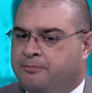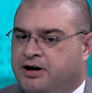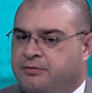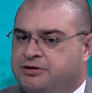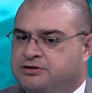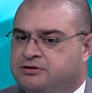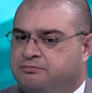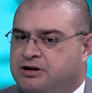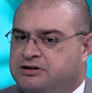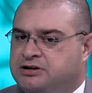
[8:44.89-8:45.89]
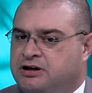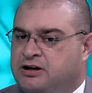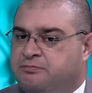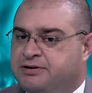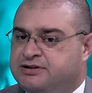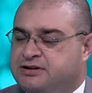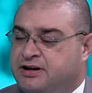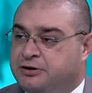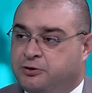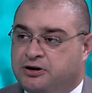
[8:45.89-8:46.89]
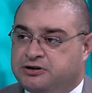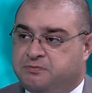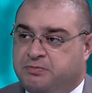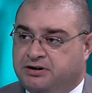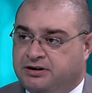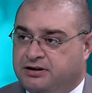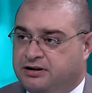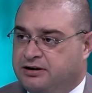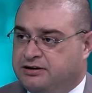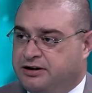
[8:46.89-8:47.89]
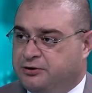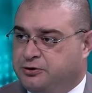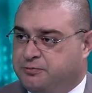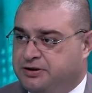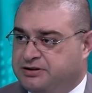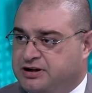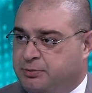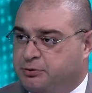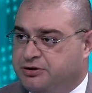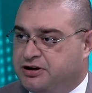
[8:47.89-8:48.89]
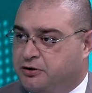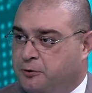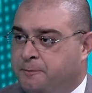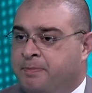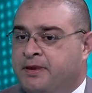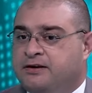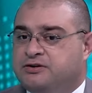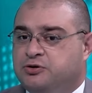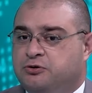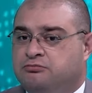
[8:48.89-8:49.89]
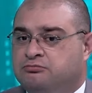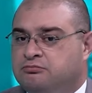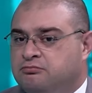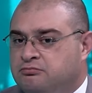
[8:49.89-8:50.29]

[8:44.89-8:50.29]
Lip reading: Prime Minister Pashinyan and President Erdogan's meeting that took place a couple of weeks ago. Yeah. So